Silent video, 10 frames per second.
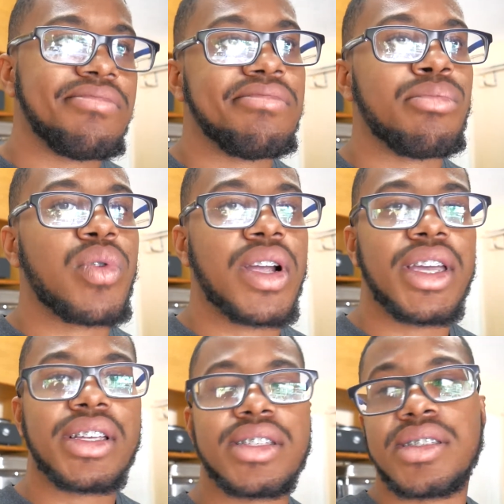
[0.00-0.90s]

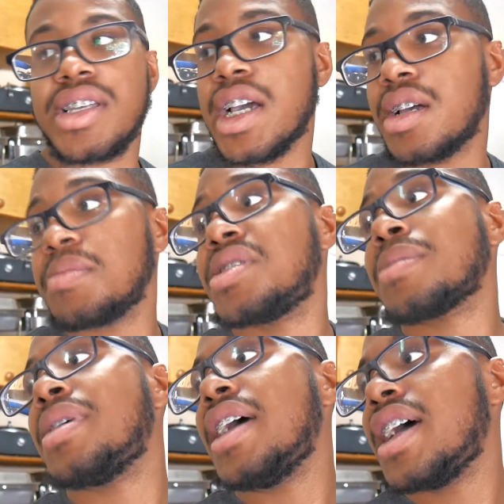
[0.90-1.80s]
brakes, I'm gonna take
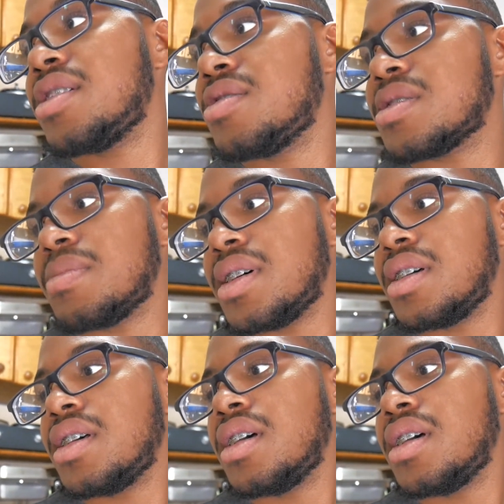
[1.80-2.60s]
my headers and my